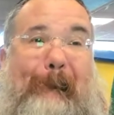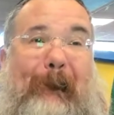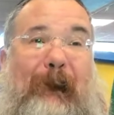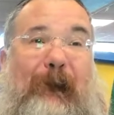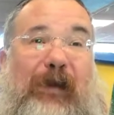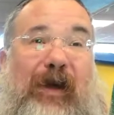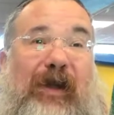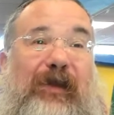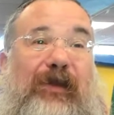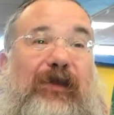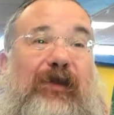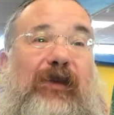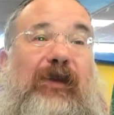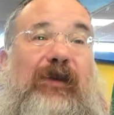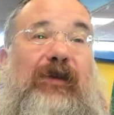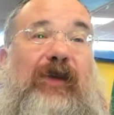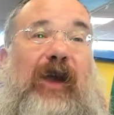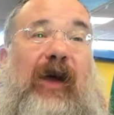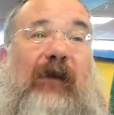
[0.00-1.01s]
but
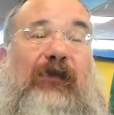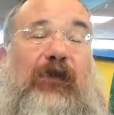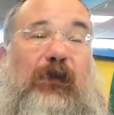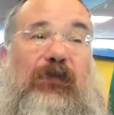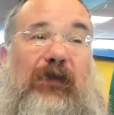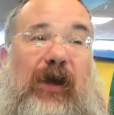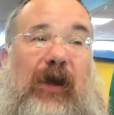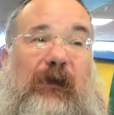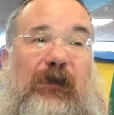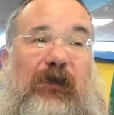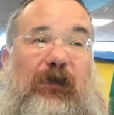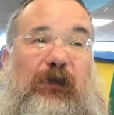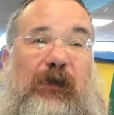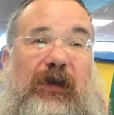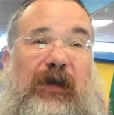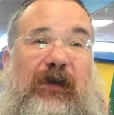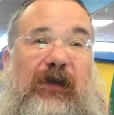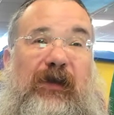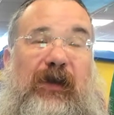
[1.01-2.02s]
you have to promise
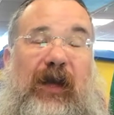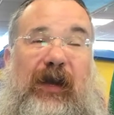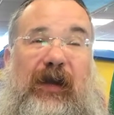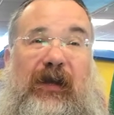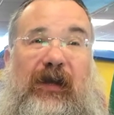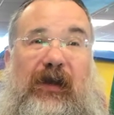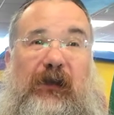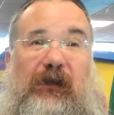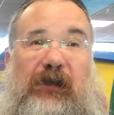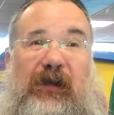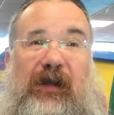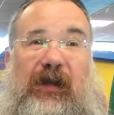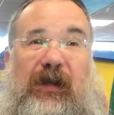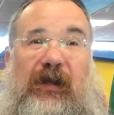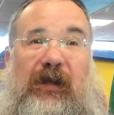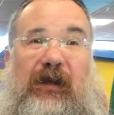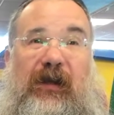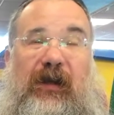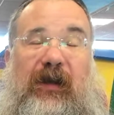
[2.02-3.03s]
me you're not going to
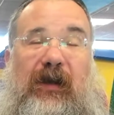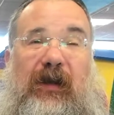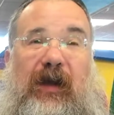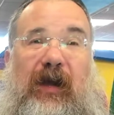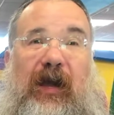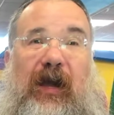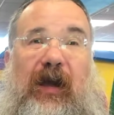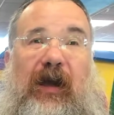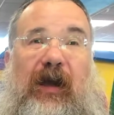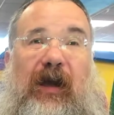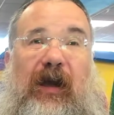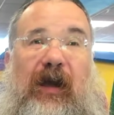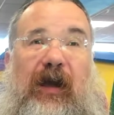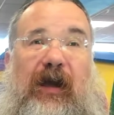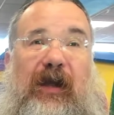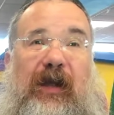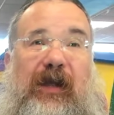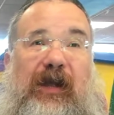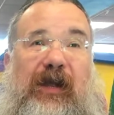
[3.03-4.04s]
be
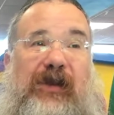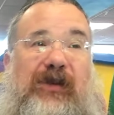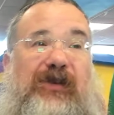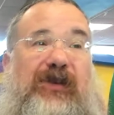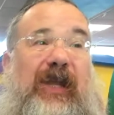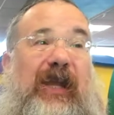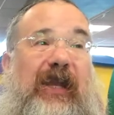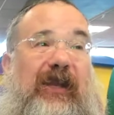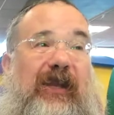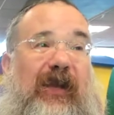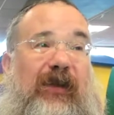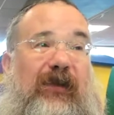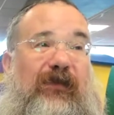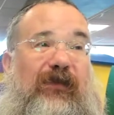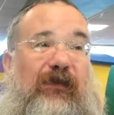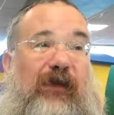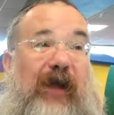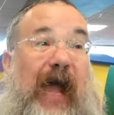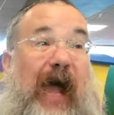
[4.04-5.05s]

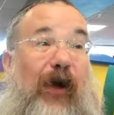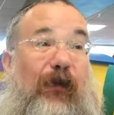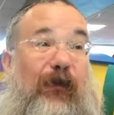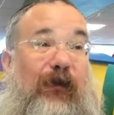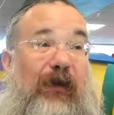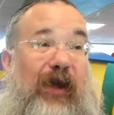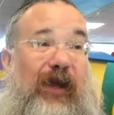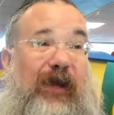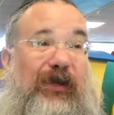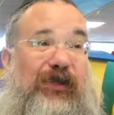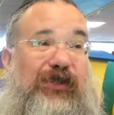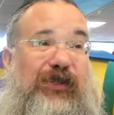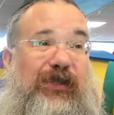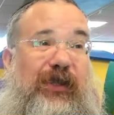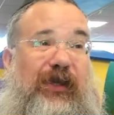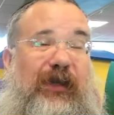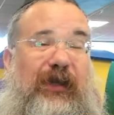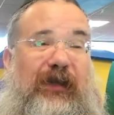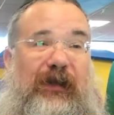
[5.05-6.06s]
indignant or
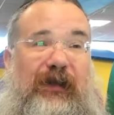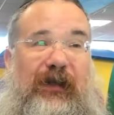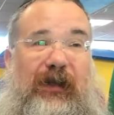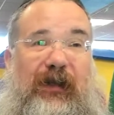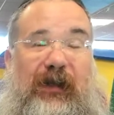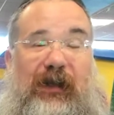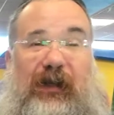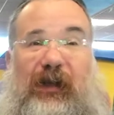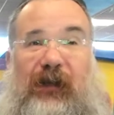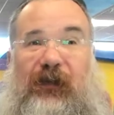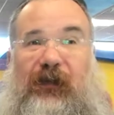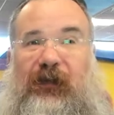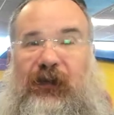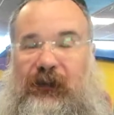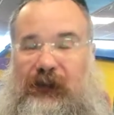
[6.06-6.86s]
outraged if,